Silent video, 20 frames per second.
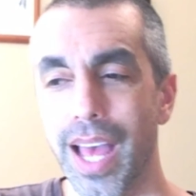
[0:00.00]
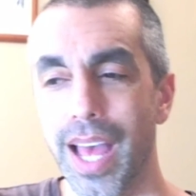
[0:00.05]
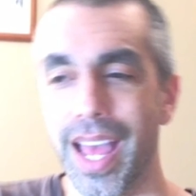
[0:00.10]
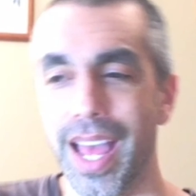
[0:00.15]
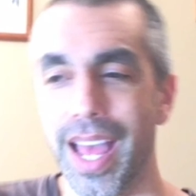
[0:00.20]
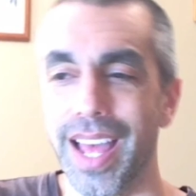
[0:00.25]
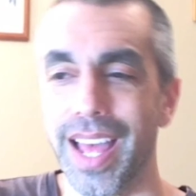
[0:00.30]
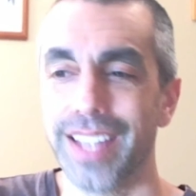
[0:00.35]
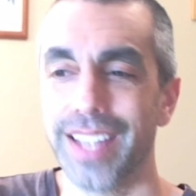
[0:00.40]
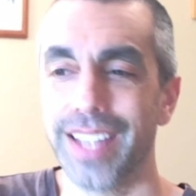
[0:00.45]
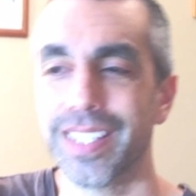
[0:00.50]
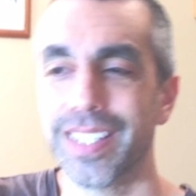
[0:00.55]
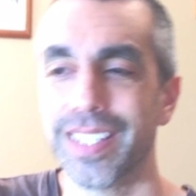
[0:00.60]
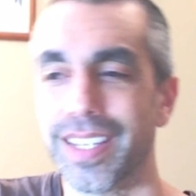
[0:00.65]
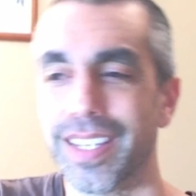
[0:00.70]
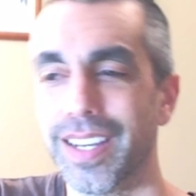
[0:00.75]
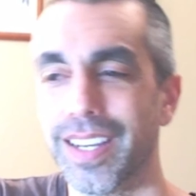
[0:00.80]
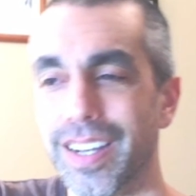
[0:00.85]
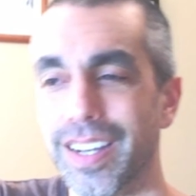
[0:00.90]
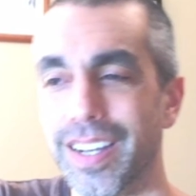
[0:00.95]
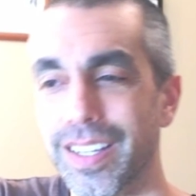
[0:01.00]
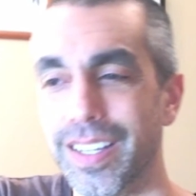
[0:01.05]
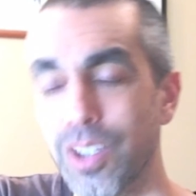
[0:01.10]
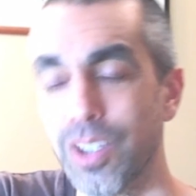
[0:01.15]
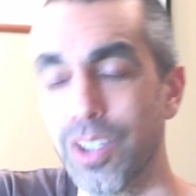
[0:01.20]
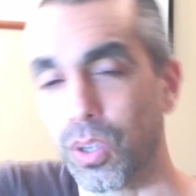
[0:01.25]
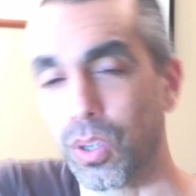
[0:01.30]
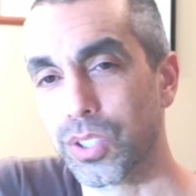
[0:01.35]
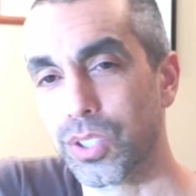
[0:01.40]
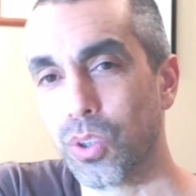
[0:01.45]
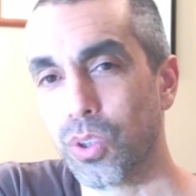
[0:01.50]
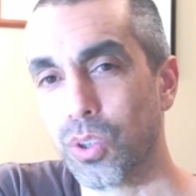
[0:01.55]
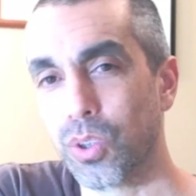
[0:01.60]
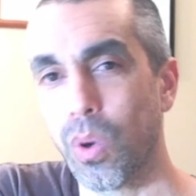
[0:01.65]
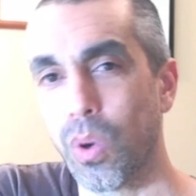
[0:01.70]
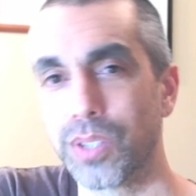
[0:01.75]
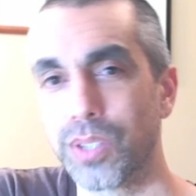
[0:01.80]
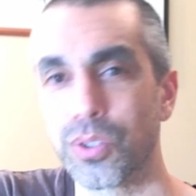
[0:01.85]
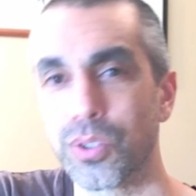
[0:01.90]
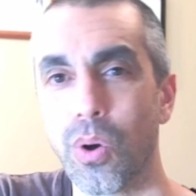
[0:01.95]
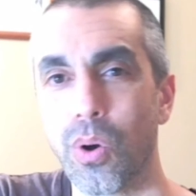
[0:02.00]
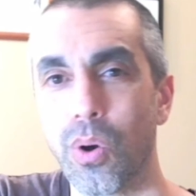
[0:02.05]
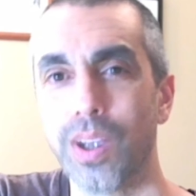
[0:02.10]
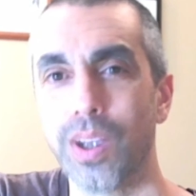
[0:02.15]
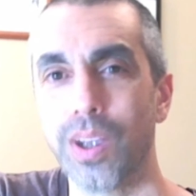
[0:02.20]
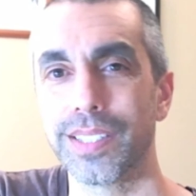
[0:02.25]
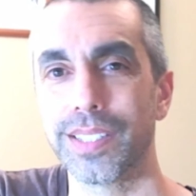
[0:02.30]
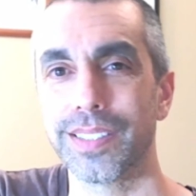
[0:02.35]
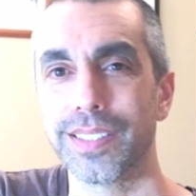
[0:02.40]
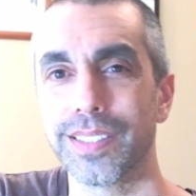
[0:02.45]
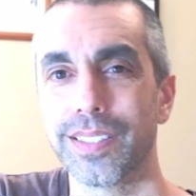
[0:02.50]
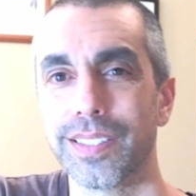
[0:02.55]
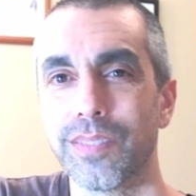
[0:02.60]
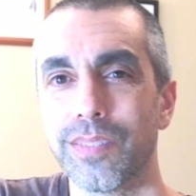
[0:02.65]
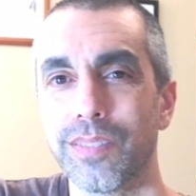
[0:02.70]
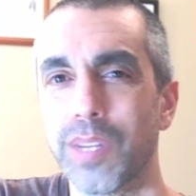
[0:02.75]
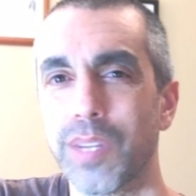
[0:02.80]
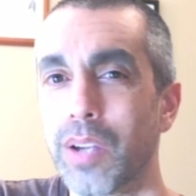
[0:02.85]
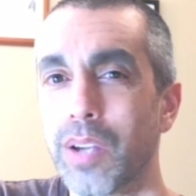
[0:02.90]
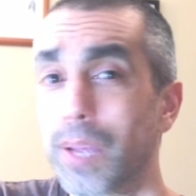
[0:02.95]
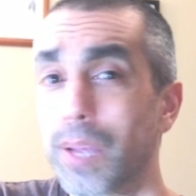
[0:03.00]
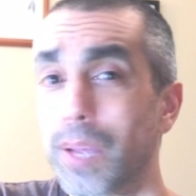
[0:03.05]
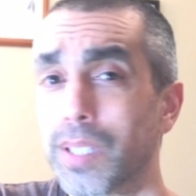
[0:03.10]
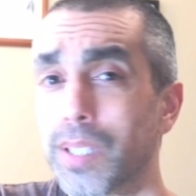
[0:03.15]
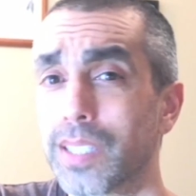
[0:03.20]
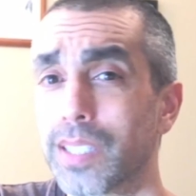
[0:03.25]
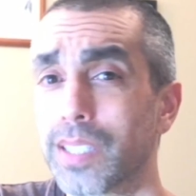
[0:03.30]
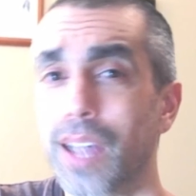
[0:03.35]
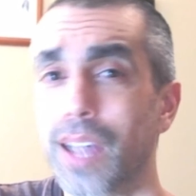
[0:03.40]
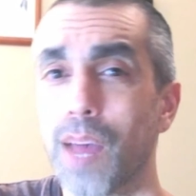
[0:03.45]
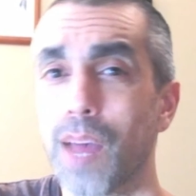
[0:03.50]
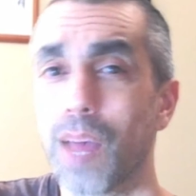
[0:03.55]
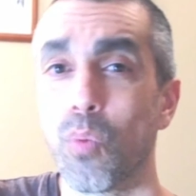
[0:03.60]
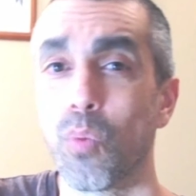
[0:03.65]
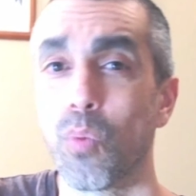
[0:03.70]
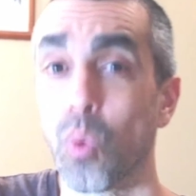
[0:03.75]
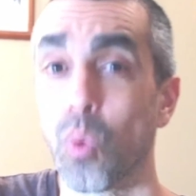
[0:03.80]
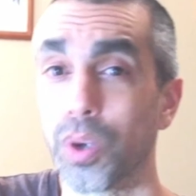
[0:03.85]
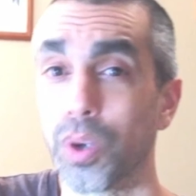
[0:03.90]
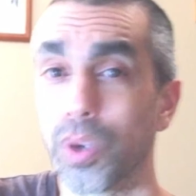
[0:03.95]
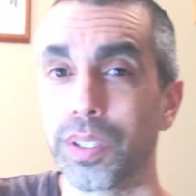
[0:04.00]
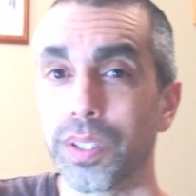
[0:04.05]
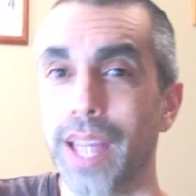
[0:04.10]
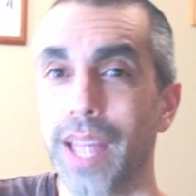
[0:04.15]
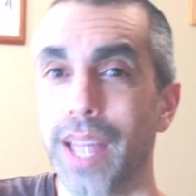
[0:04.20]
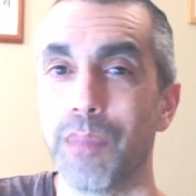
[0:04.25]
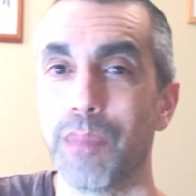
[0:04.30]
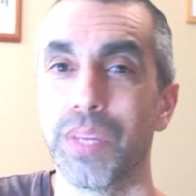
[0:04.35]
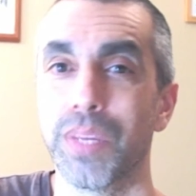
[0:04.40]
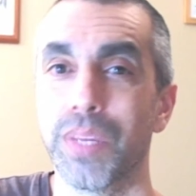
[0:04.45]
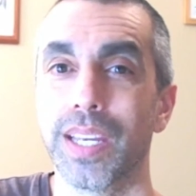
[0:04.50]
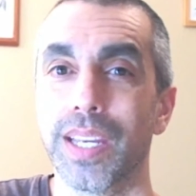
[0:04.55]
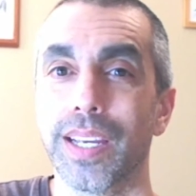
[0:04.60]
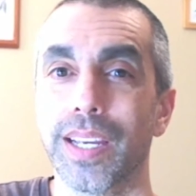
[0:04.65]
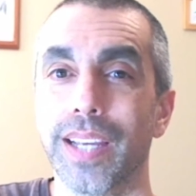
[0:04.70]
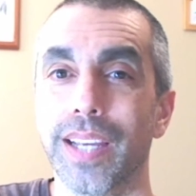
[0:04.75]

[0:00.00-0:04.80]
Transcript: And, because toys are toys, and video games at the time weren't that big.